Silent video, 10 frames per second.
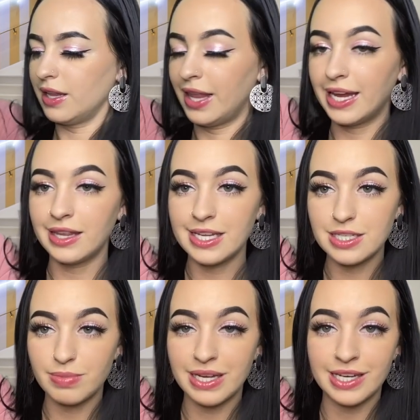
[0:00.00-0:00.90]
like this,
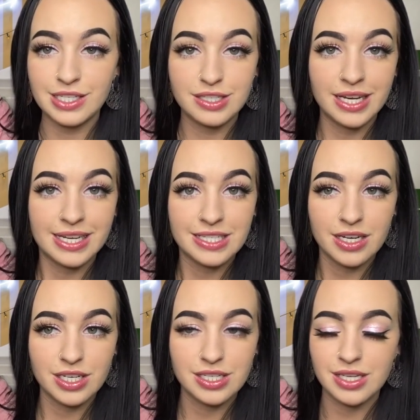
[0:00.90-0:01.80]
because I just think it's
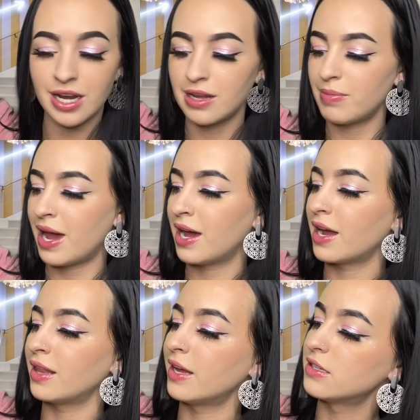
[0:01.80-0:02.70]
such a stunning bag.
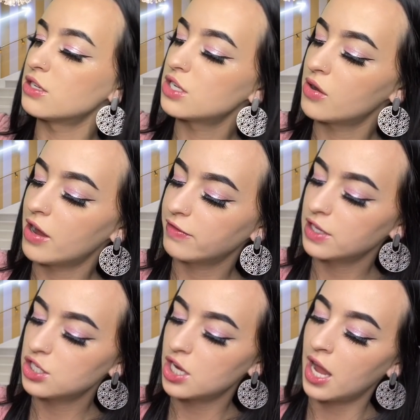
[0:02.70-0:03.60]
I like to show off the
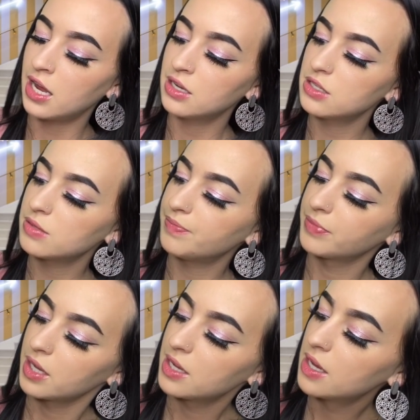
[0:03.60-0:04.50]
chains.
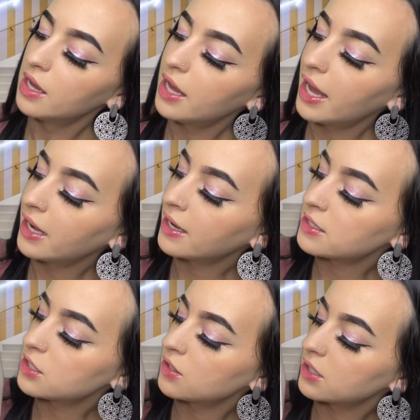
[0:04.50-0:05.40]
And
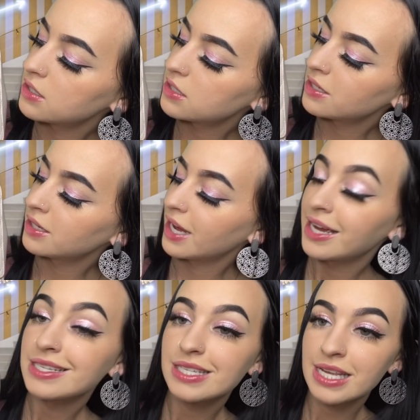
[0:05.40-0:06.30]
as you can see, it
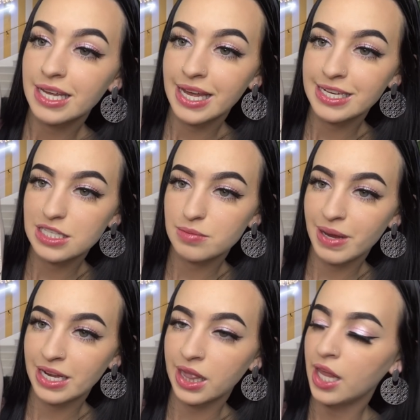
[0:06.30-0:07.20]
has the Kate
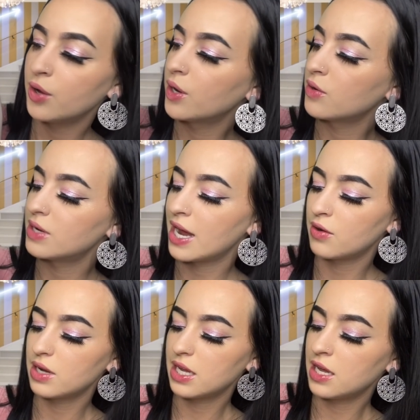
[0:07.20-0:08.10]
Spade logo down
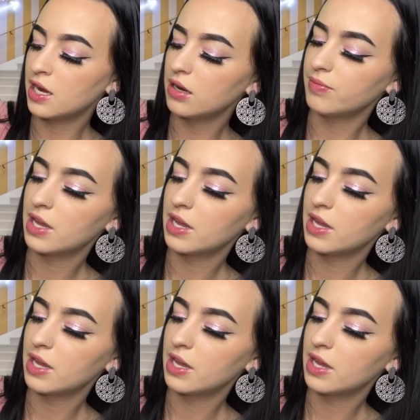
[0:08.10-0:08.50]
here,